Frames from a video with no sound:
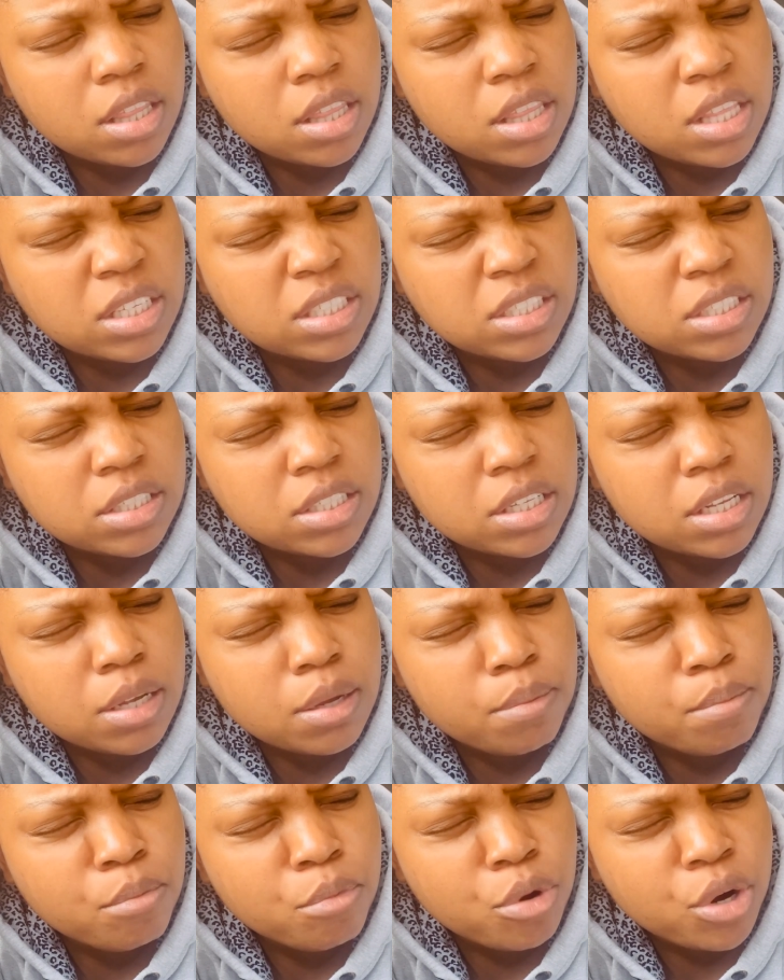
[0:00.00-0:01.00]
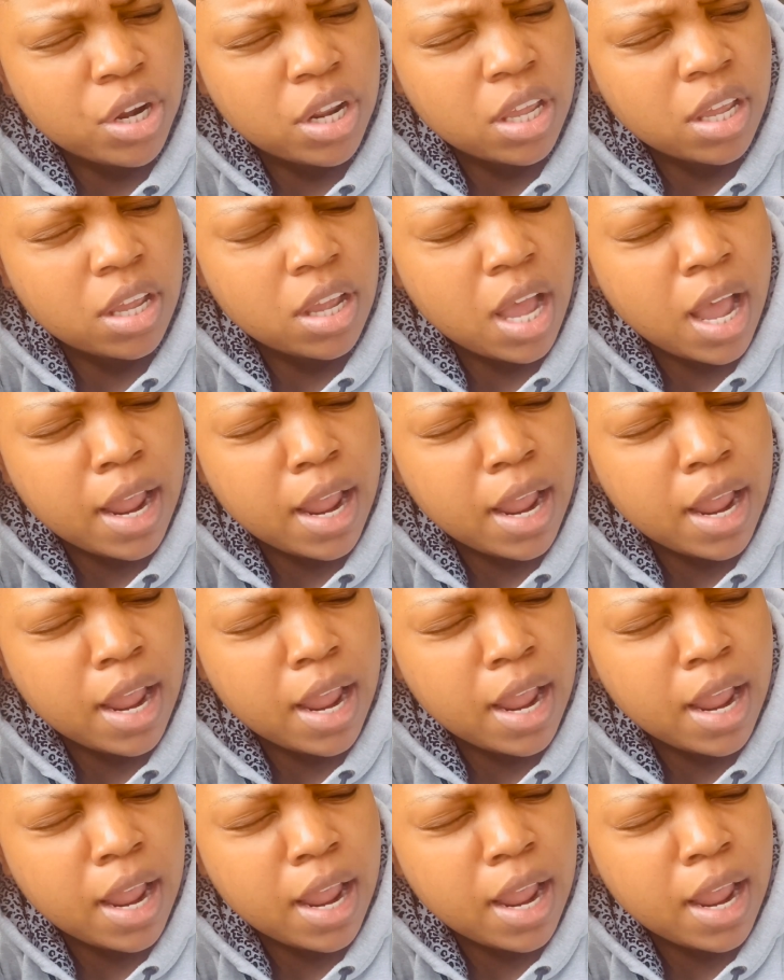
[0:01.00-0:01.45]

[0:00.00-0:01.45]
this morning.